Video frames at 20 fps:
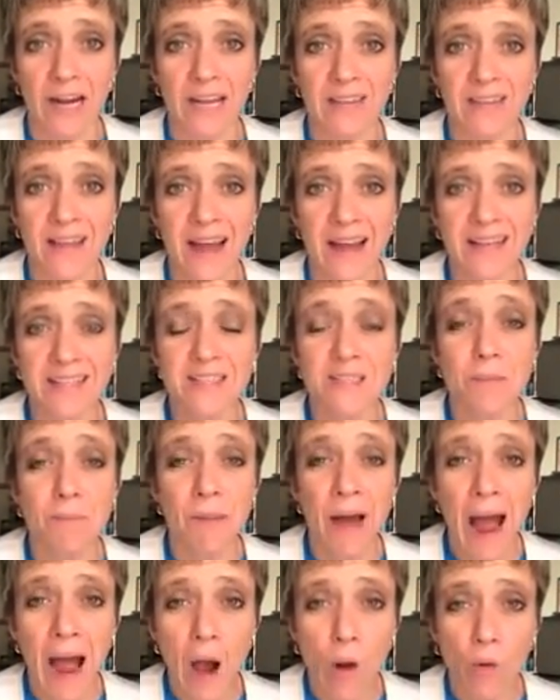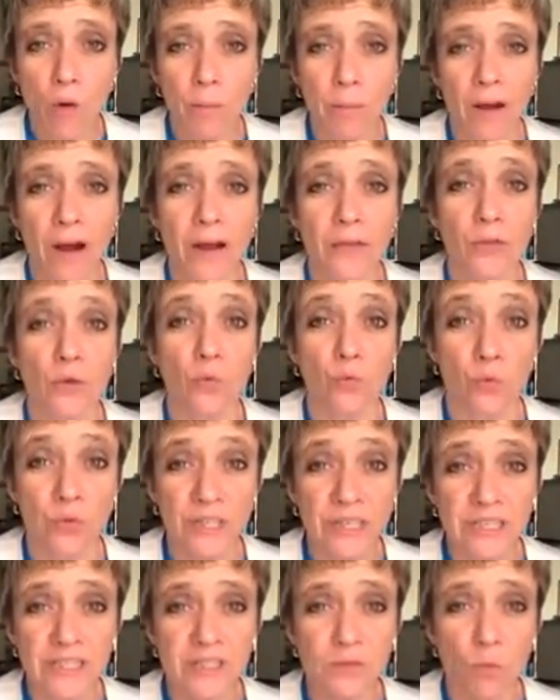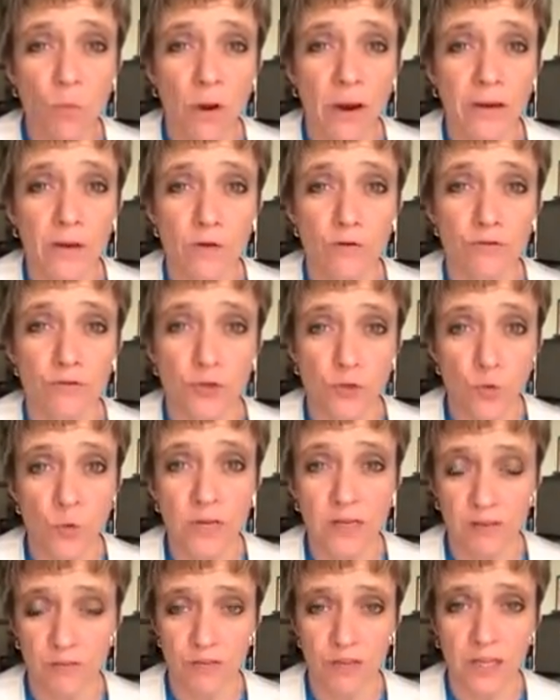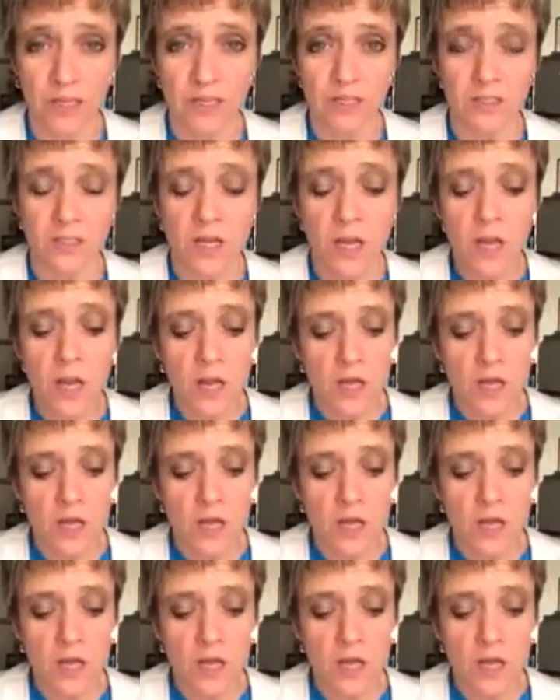And that is the power behind the reason why you're doing things.